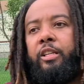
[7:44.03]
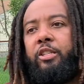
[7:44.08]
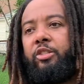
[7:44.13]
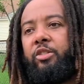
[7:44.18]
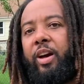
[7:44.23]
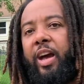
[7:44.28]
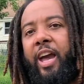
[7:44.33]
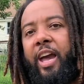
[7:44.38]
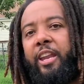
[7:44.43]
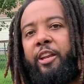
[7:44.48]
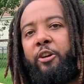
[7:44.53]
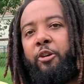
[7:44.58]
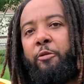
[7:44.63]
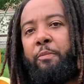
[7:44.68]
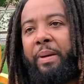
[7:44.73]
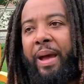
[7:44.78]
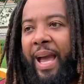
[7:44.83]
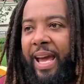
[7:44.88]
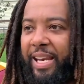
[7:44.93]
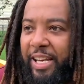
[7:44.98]
I had to go
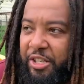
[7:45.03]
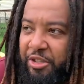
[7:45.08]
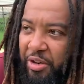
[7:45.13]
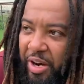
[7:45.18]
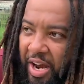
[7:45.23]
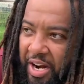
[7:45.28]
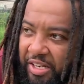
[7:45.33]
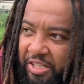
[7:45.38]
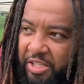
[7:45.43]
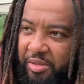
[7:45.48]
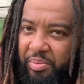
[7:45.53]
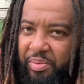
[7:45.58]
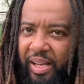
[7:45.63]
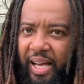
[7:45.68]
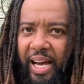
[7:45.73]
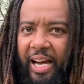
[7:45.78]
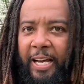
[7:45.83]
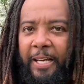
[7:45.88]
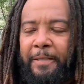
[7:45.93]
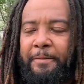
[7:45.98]
back to Tractor
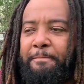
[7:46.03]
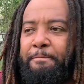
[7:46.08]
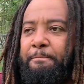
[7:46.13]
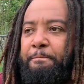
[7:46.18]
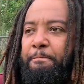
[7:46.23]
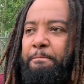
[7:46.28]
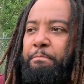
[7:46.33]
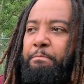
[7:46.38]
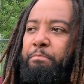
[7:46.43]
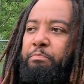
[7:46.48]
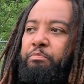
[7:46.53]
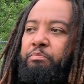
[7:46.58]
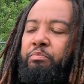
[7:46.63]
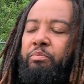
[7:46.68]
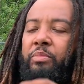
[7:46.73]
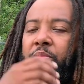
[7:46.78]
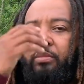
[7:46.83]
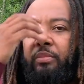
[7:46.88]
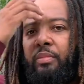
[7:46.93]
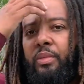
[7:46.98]
Supply,
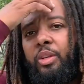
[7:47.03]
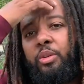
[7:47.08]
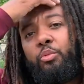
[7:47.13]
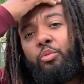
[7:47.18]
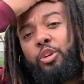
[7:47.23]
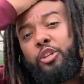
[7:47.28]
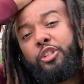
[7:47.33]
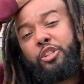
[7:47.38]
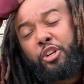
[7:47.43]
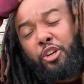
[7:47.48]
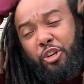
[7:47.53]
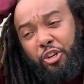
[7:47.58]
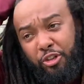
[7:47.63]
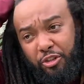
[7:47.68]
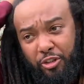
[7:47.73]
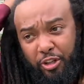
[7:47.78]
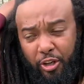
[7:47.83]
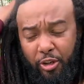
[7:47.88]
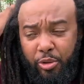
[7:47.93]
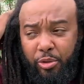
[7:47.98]
return
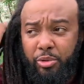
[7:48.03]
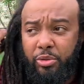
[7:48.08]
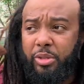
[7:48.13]
those,